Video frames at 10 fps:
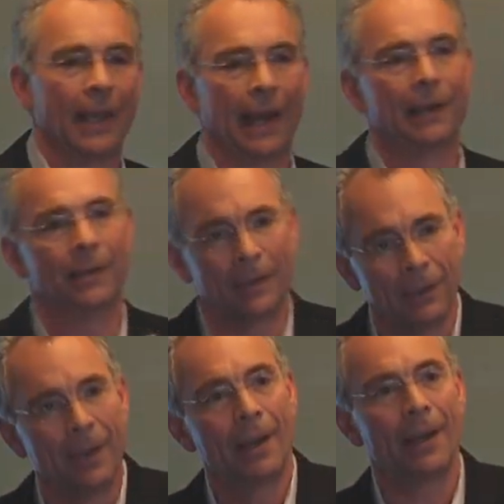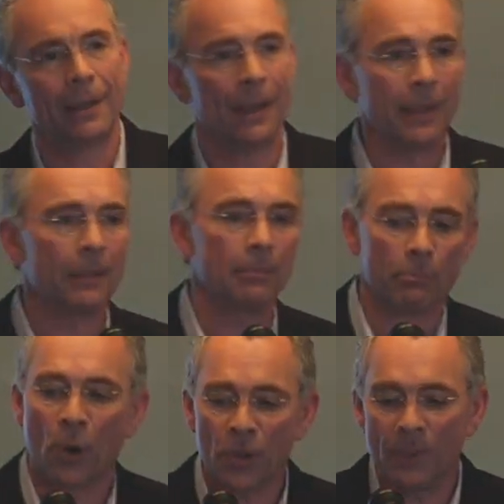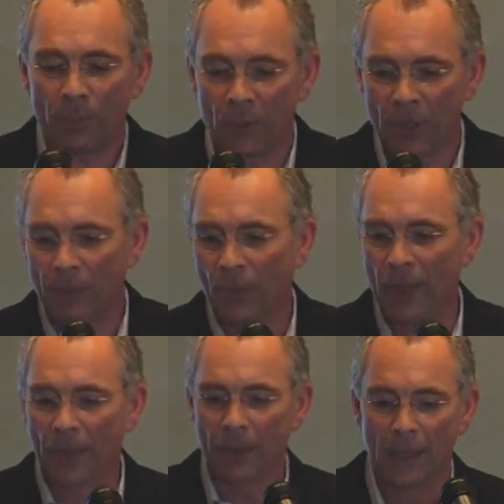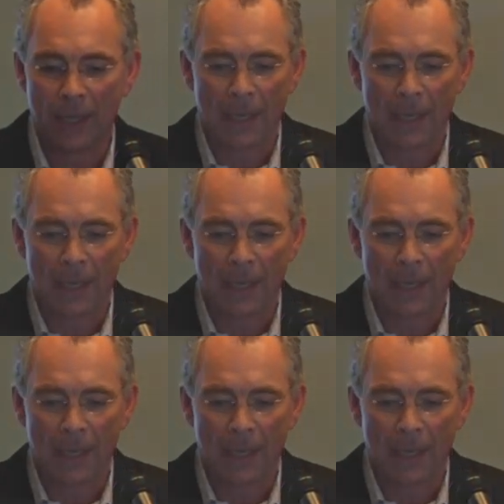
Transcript: that, and most people will come around.